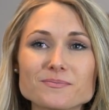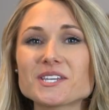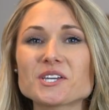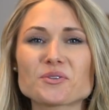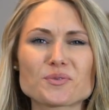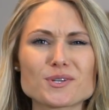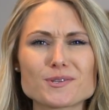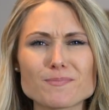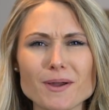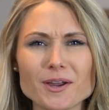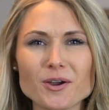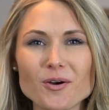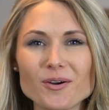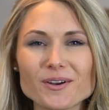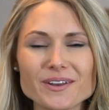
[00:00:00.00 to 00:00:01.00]
increase my
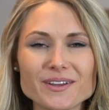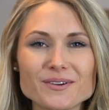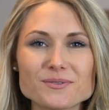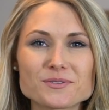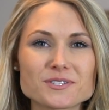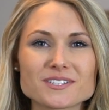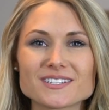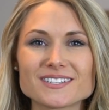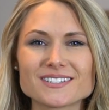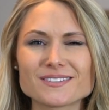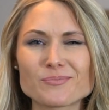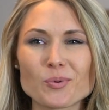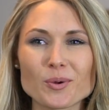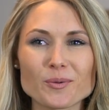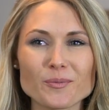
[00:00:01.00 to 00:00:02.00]
cardio to the
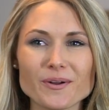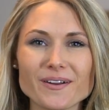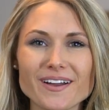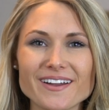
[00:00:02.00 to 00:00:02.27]
point where